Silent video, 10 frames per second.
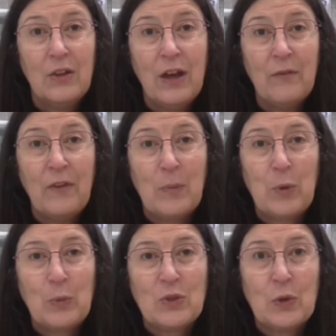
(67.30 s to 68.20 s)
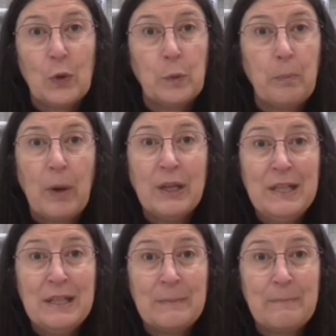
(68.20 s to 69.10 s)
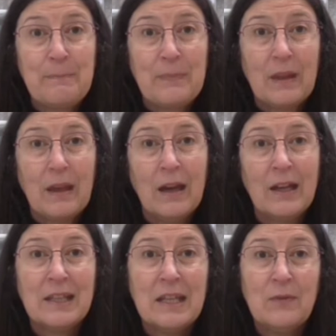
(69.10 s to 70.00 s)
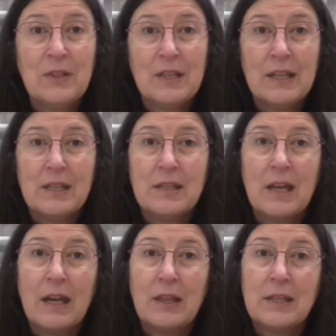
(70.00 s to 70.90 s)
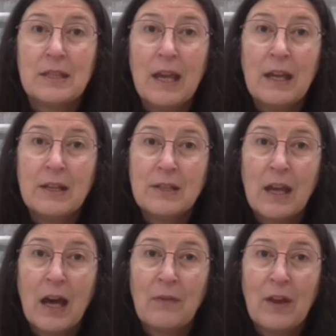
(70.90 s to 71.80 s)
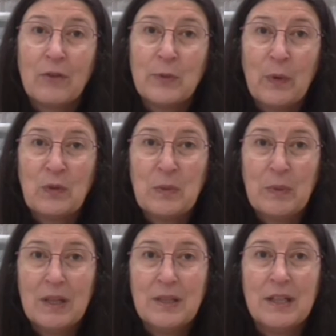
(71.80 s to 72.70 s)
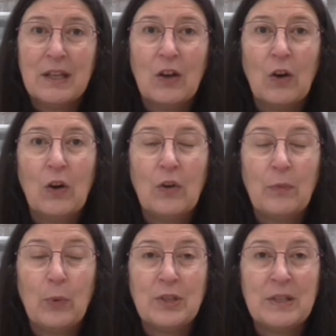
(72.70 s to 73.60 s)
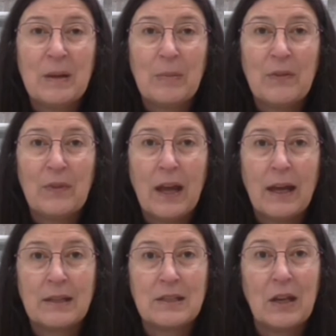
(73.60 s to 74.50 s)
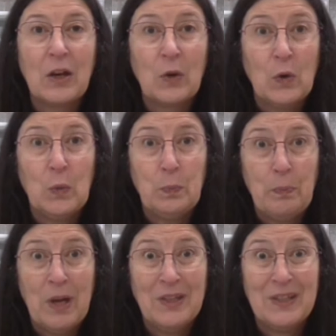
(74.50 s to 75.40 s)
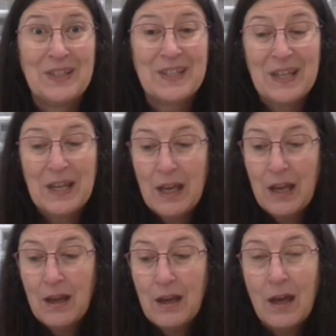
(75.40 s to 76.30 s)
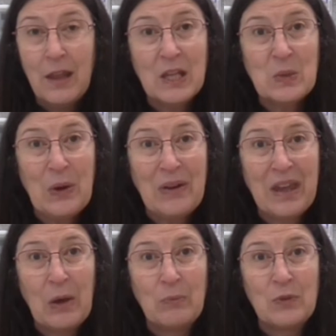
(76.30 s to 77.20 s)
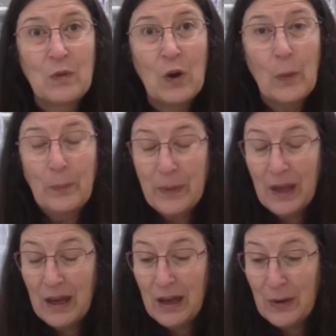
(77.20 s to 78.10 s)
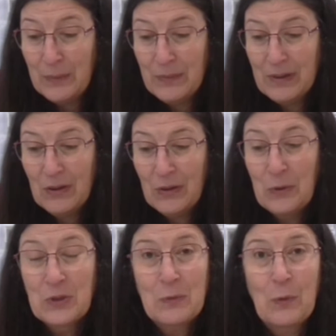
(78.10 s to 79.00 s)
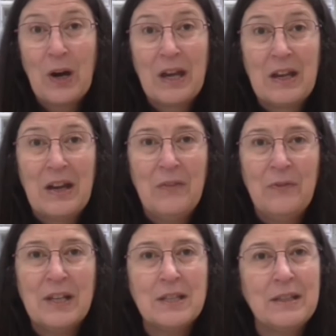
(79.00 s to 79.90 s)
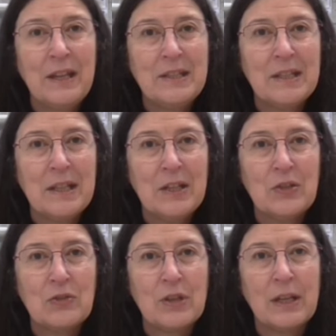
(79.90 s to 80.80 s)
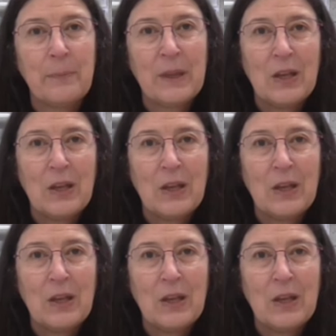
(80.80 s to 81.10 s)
That fabric was called bunt, and even to this day the sailors that have that responsibility of putting up the flags are called bunts, and that's where it comes from. I thought it was quite a fascinating history.